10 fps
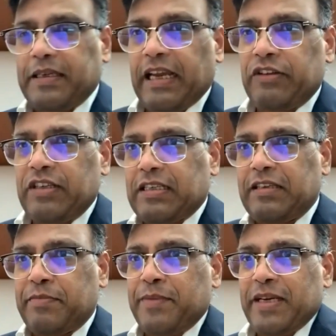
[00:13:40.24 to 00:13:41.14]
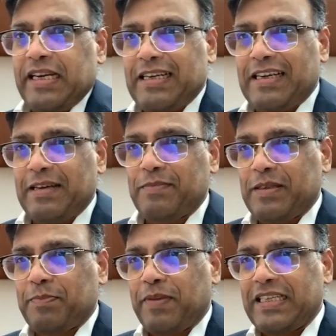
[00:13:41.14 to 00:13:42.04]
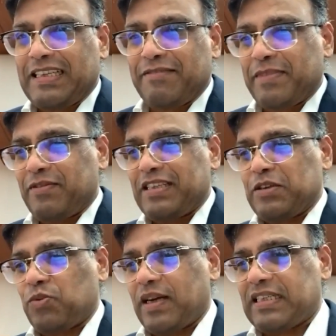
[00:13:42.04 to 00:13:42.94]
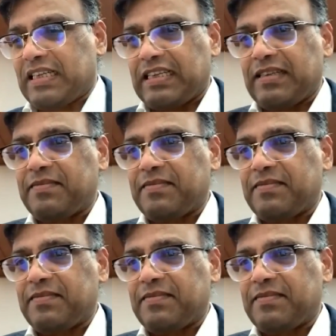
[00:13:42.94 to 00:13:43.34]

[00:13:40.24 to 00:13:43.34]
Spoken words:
Can you just give me a minute? Please give me just 1 second.